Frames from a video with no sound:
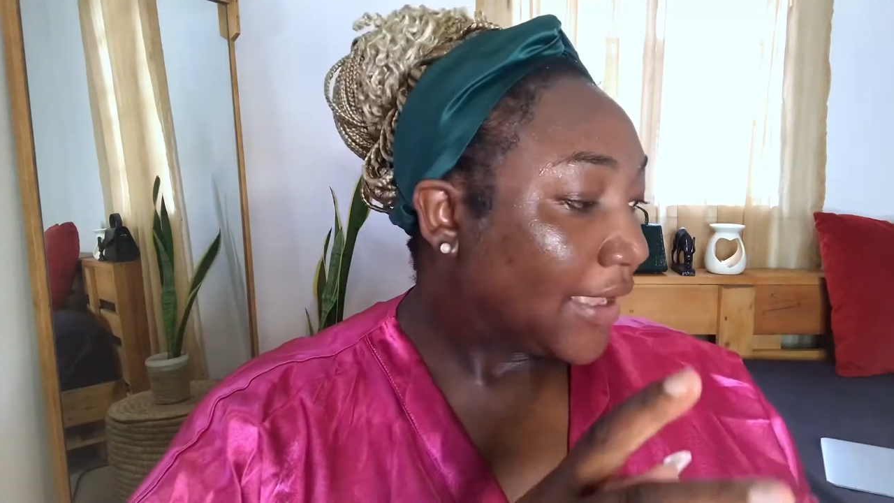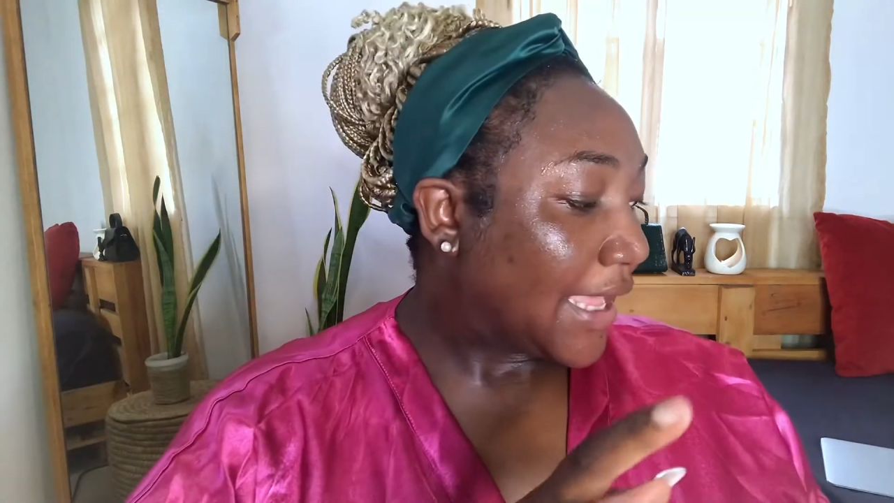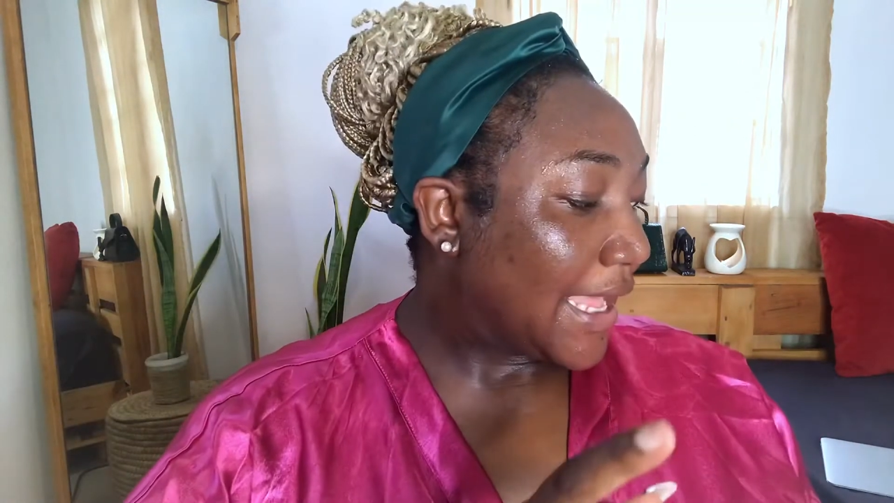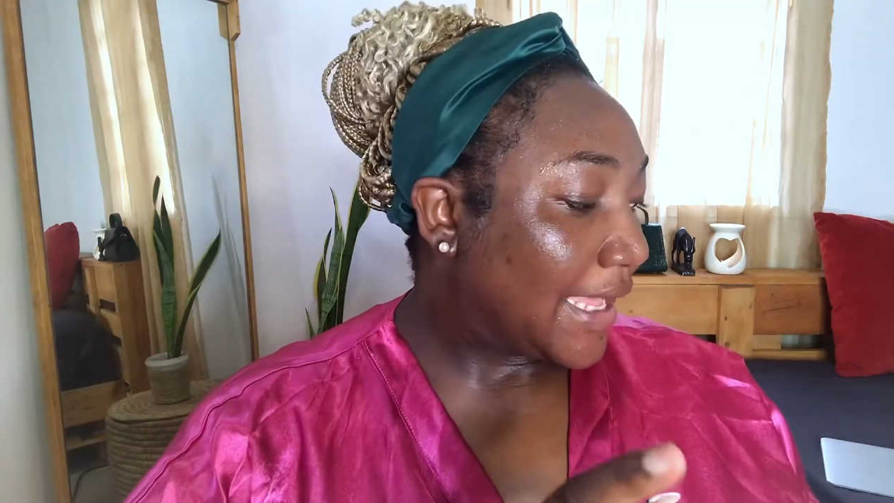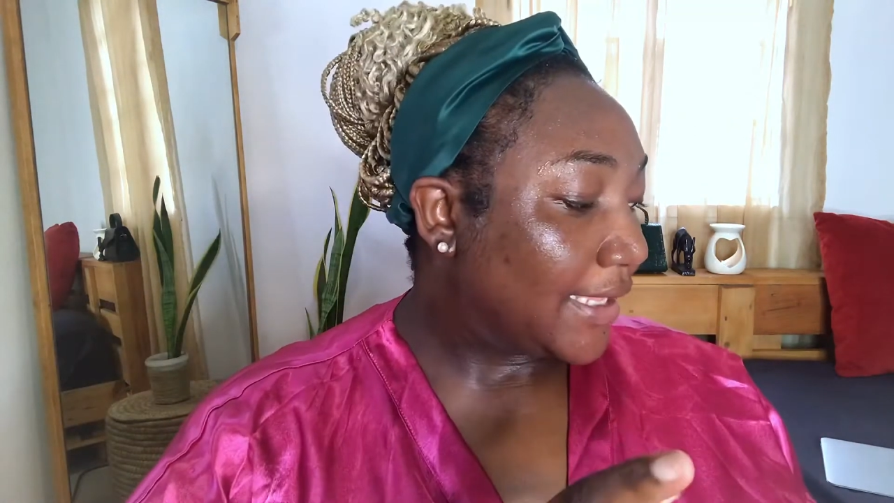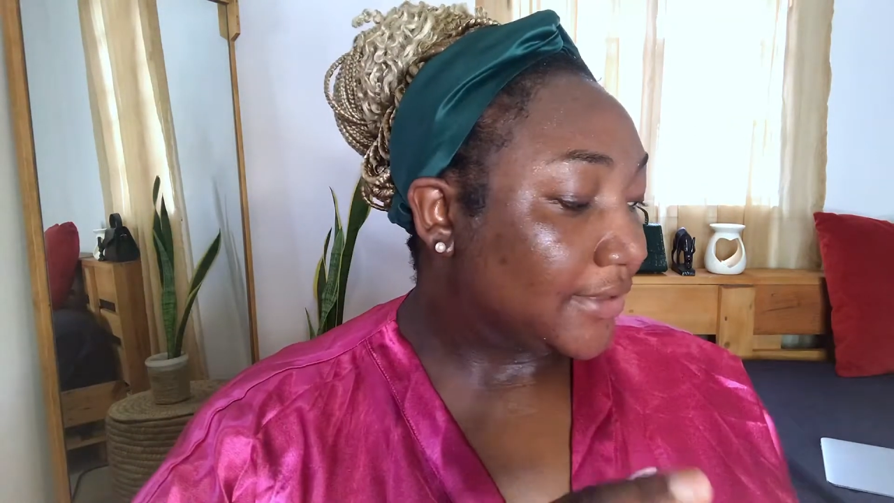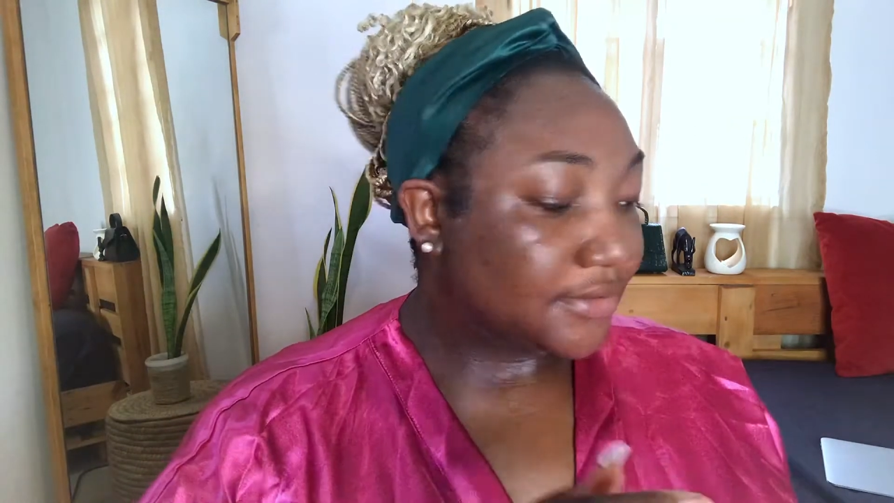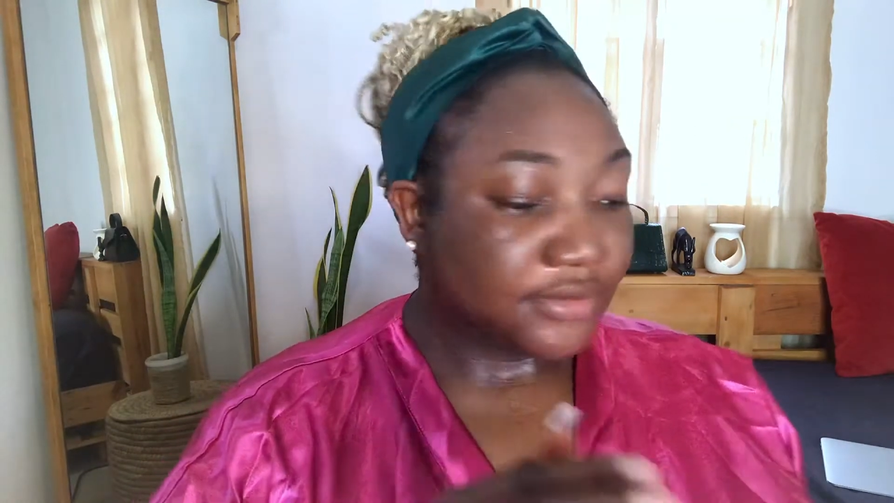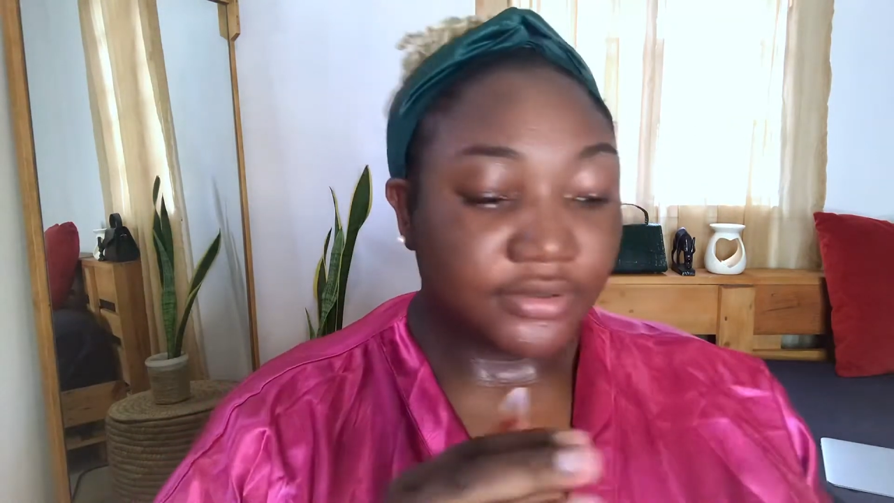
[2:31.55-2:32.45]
and